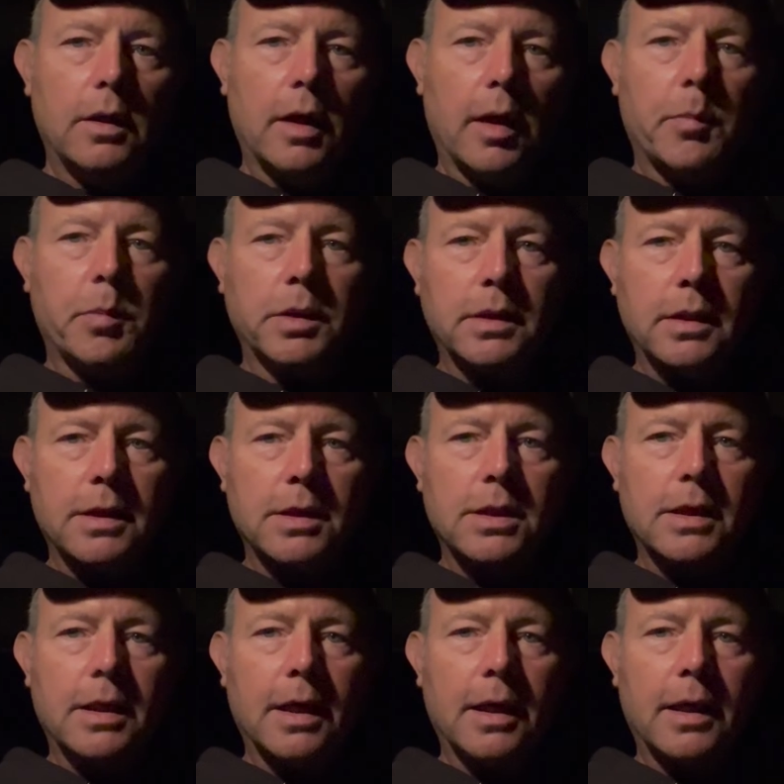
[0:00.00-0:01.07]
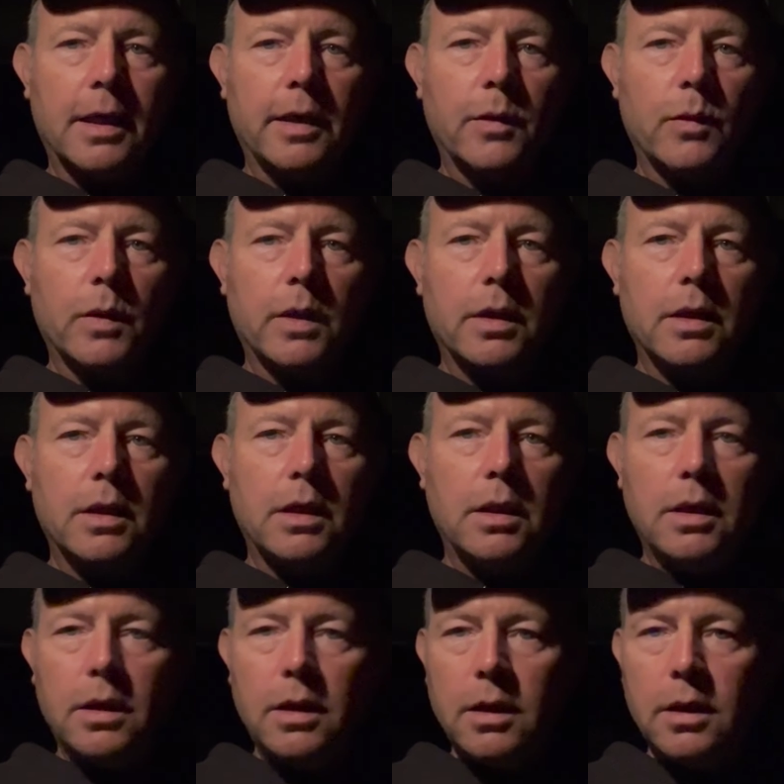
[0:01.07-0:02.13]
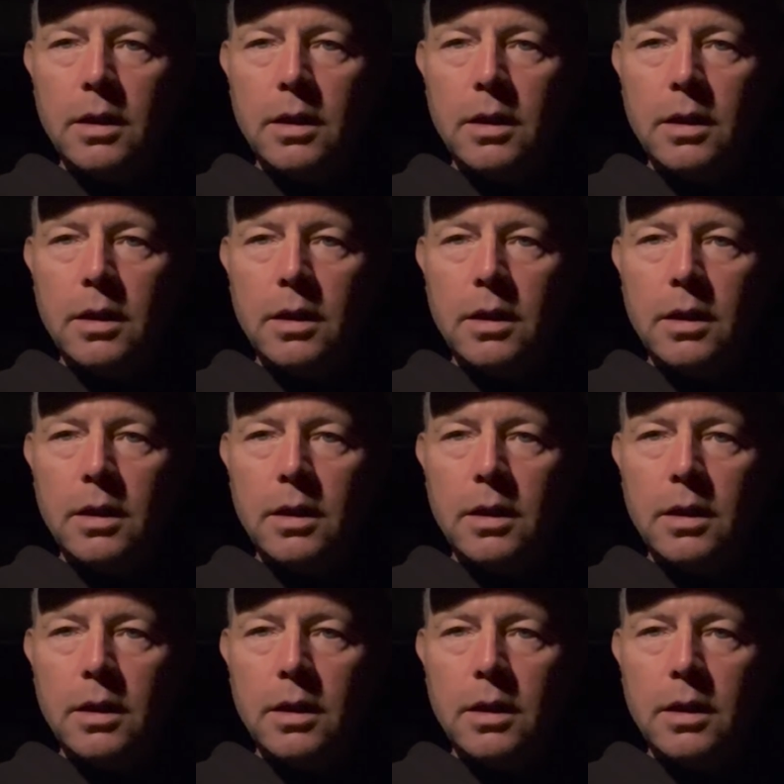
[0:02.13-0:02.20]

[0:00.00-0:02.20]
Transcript: up into the sky where the